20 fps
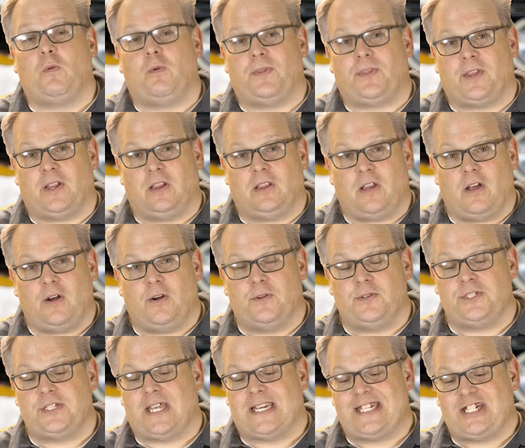with the
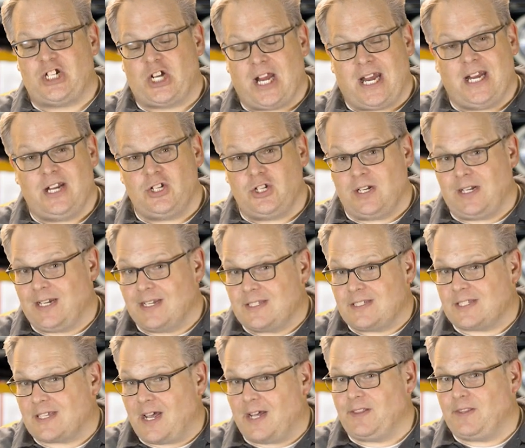loads changing
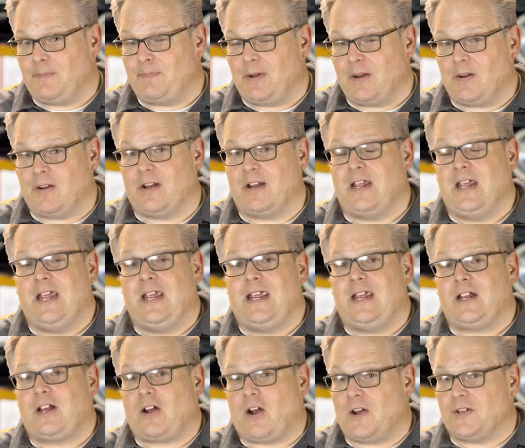inside the bearing,
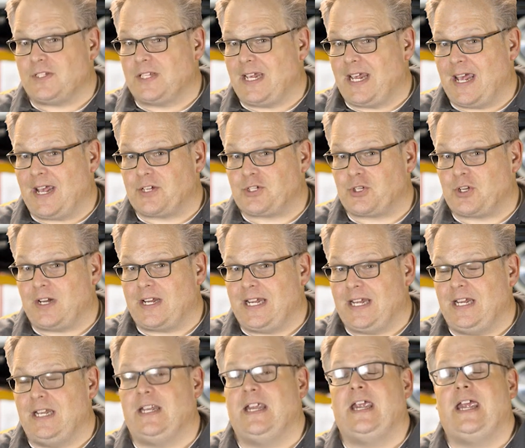causing extra
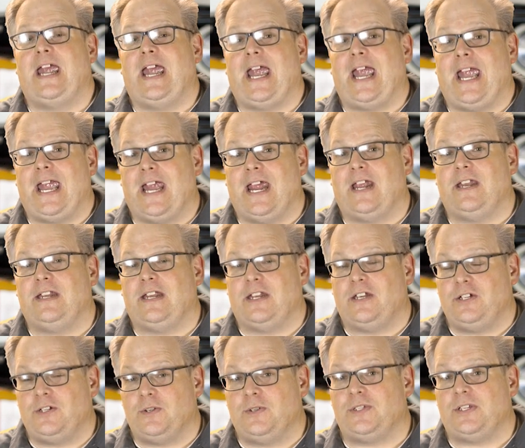heat and
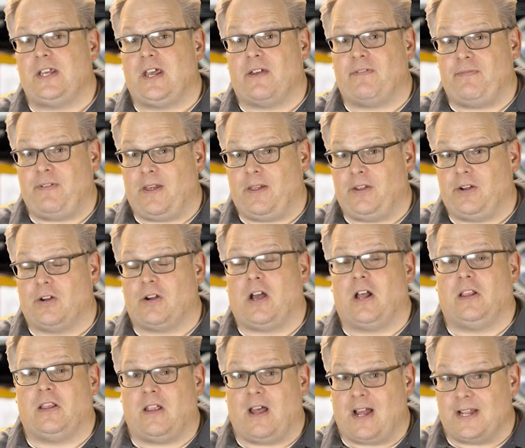inducing a failure
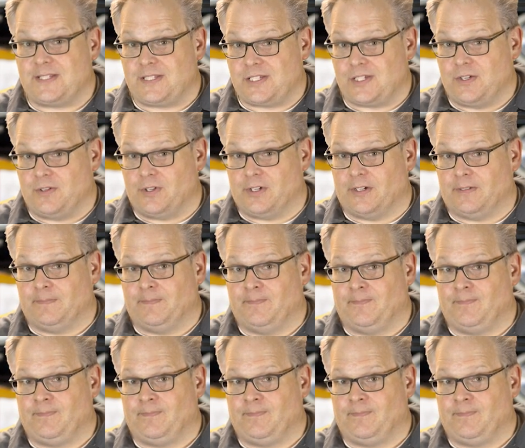a lot sooner.